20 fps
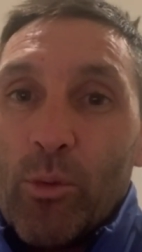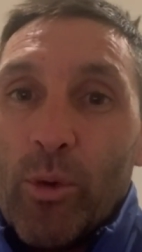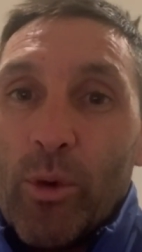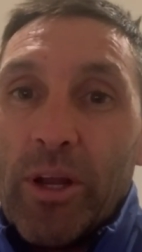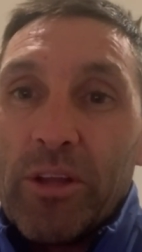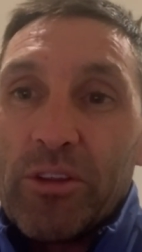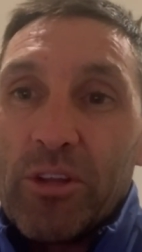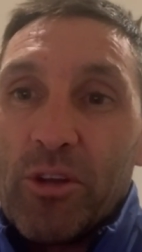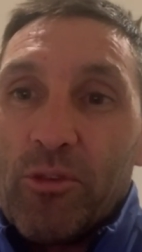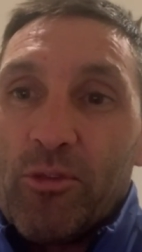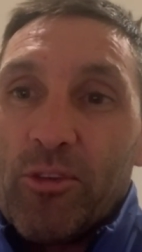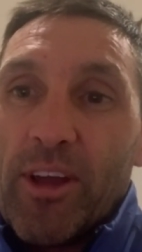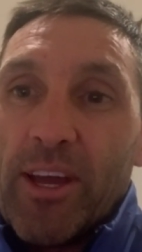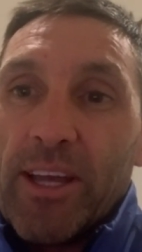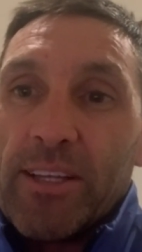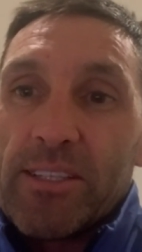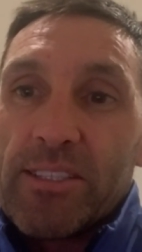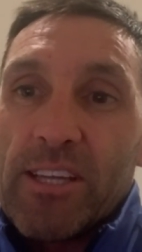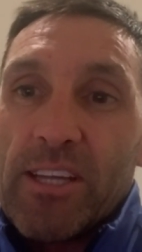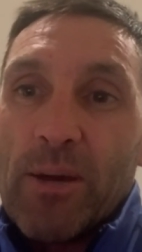went on to the
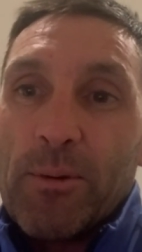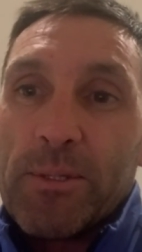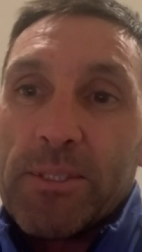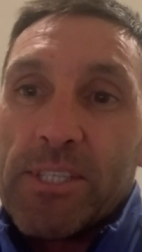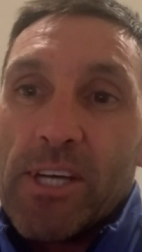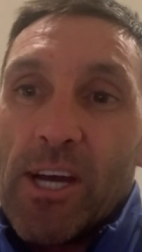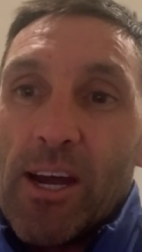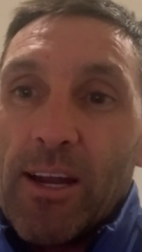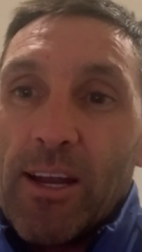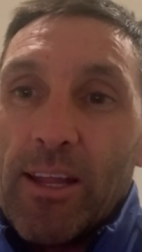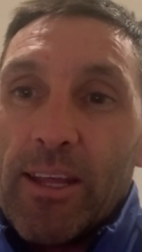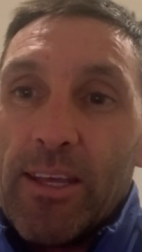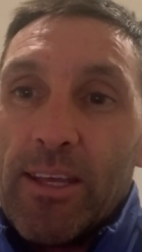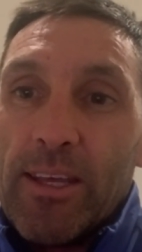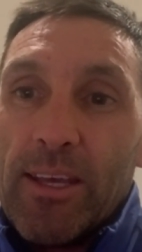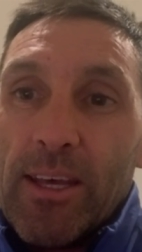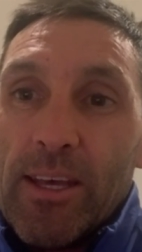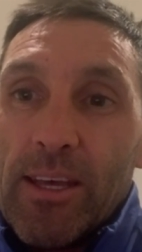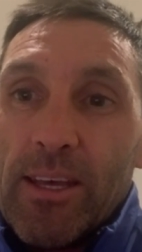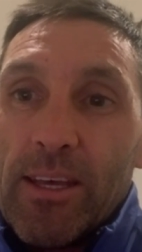flying start with
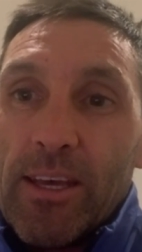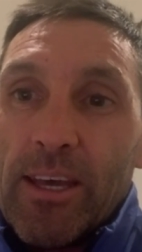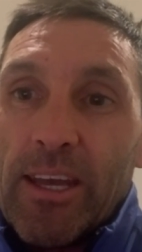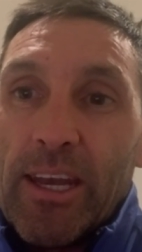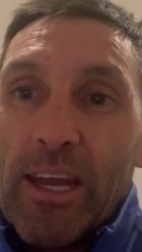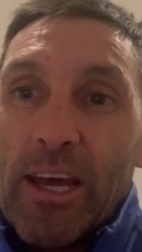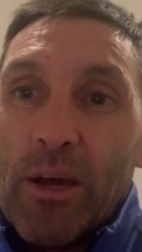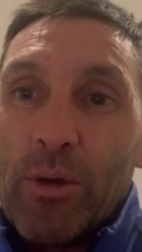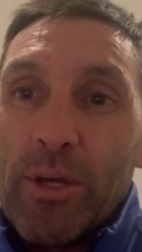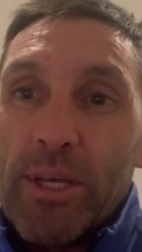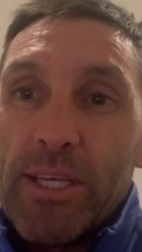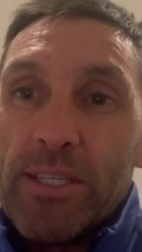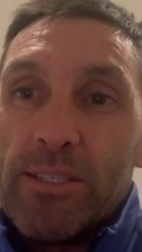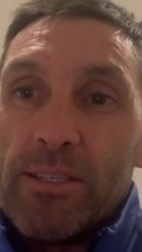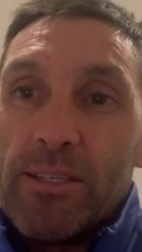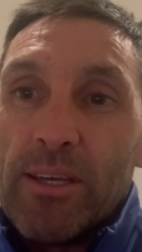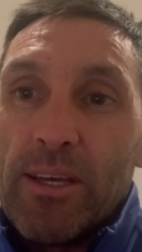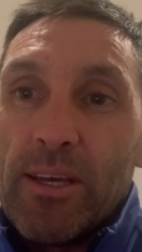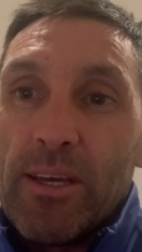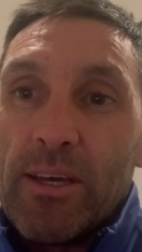Darley. And now
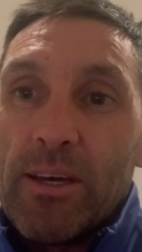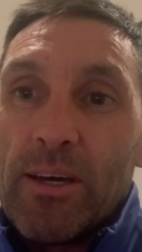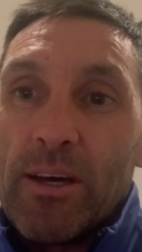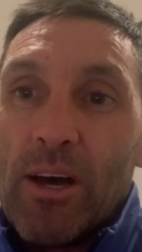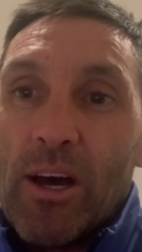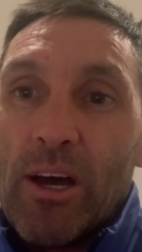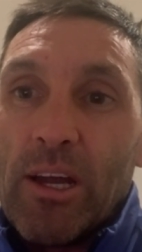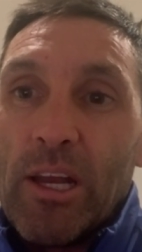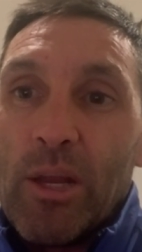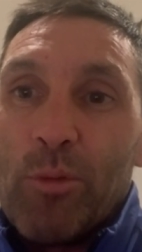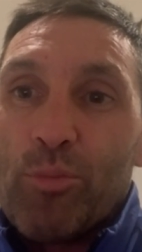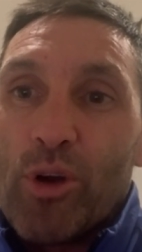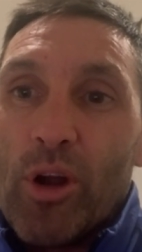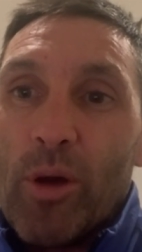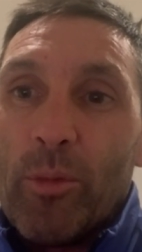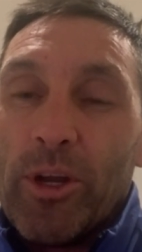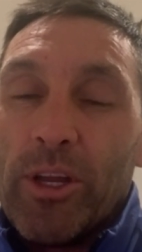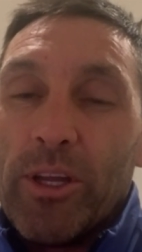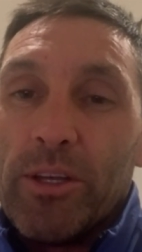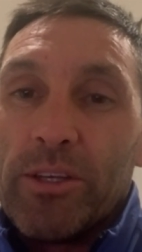he's a, a highly
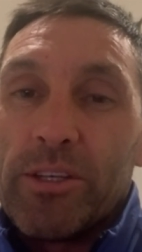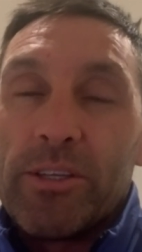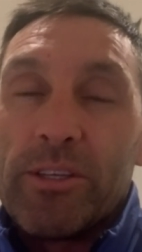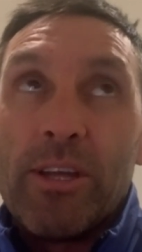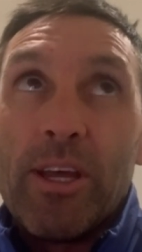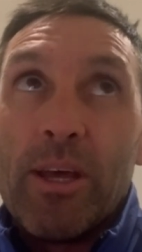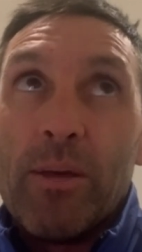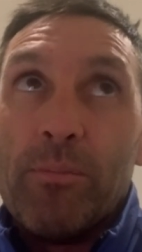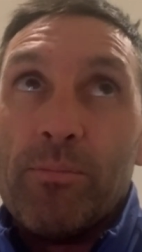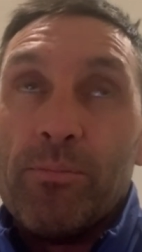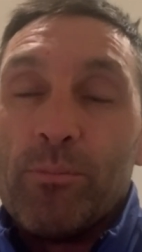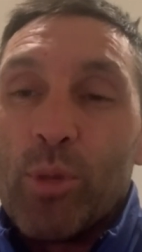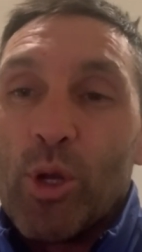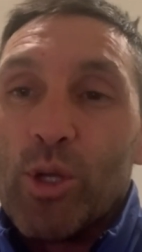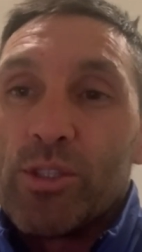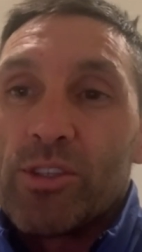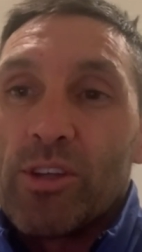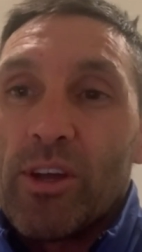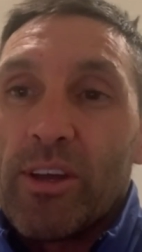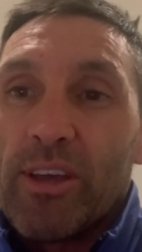prominent um,
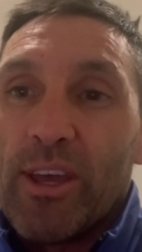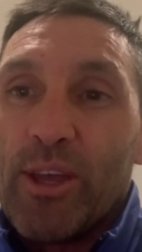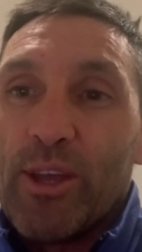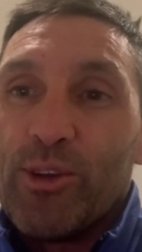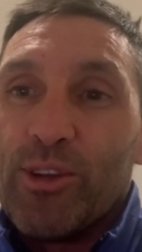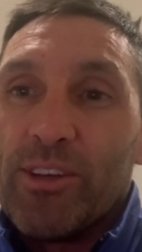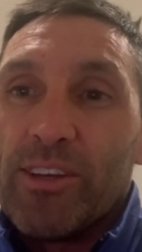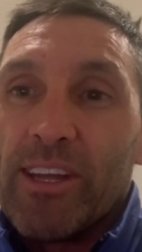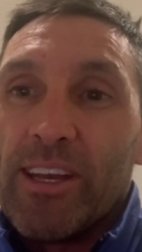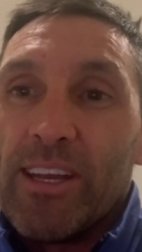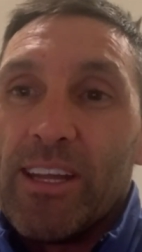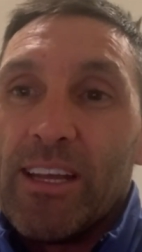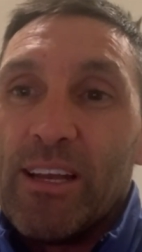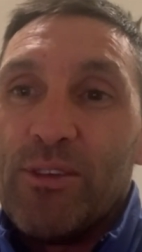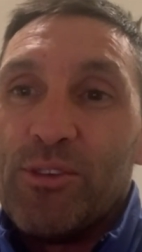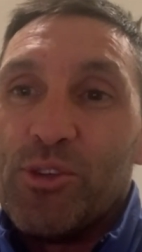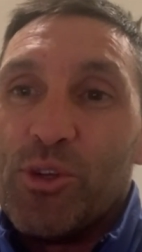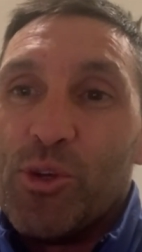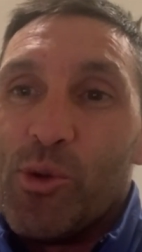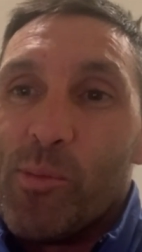bloodstock agent and he
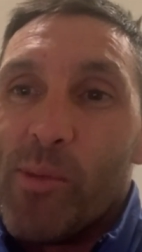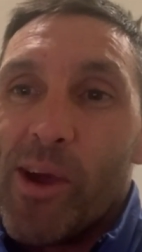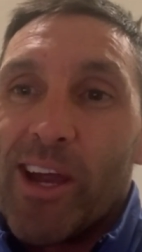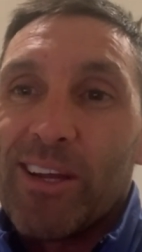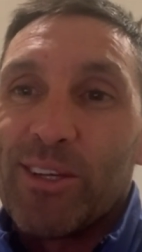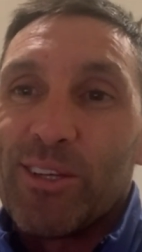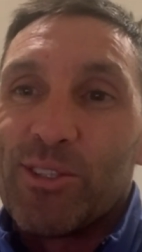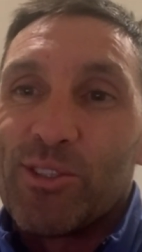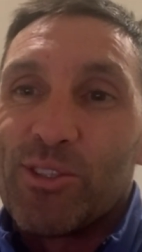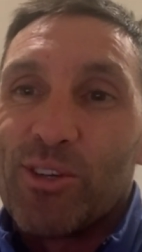lives in Newmarket.